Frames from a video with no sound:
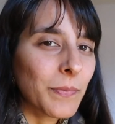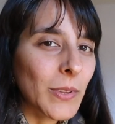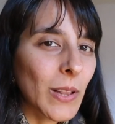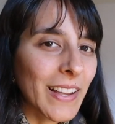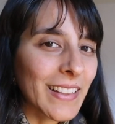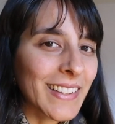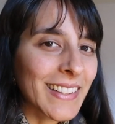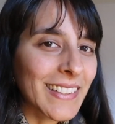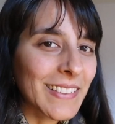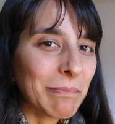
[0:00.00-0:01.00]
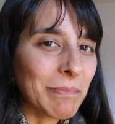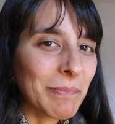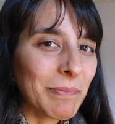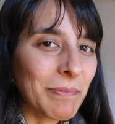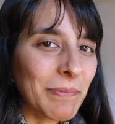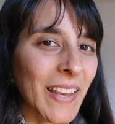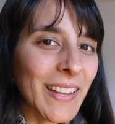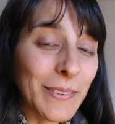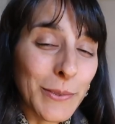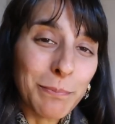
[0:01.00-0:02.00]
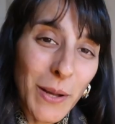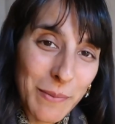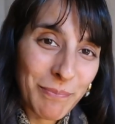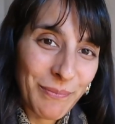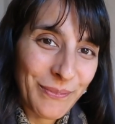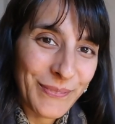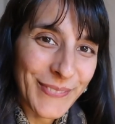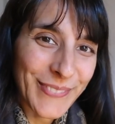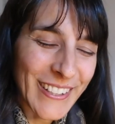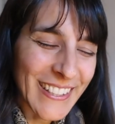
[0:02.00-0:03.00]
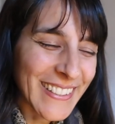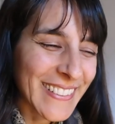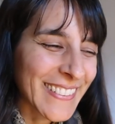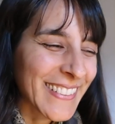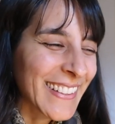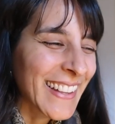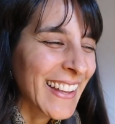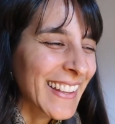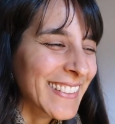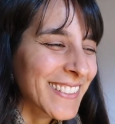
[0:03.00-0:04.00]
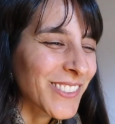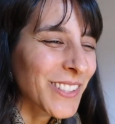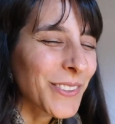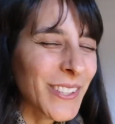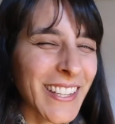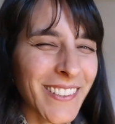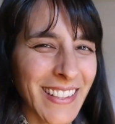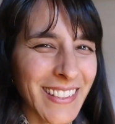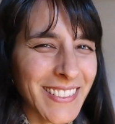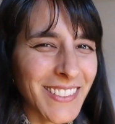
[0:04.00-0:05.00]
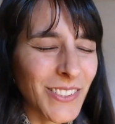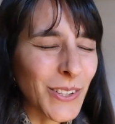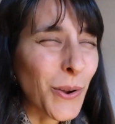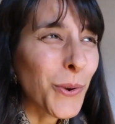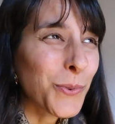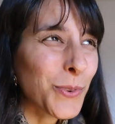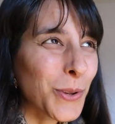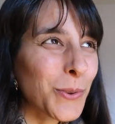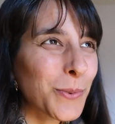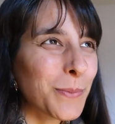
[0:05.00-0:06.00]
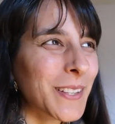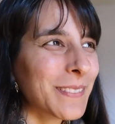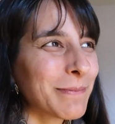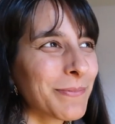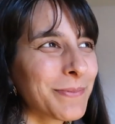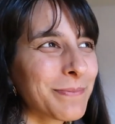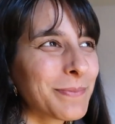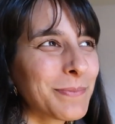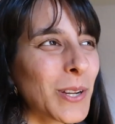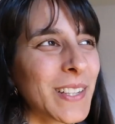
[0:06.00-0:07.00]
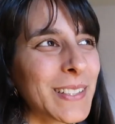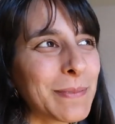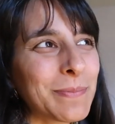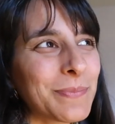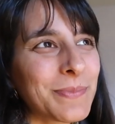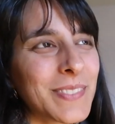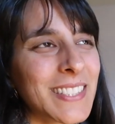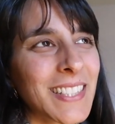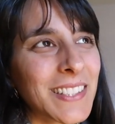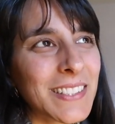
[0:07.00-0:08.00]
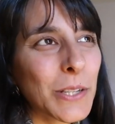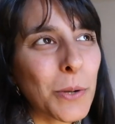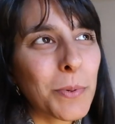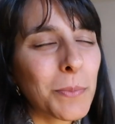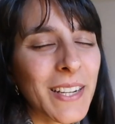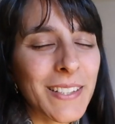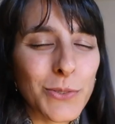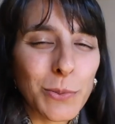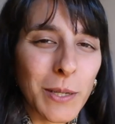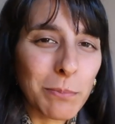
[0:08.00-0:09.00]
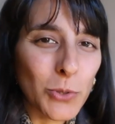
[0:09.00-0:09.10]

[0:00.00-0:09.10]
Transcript: you likely had a good mum, right? So, what if you're hearing this and you go, oh no, but my sun is compromised or my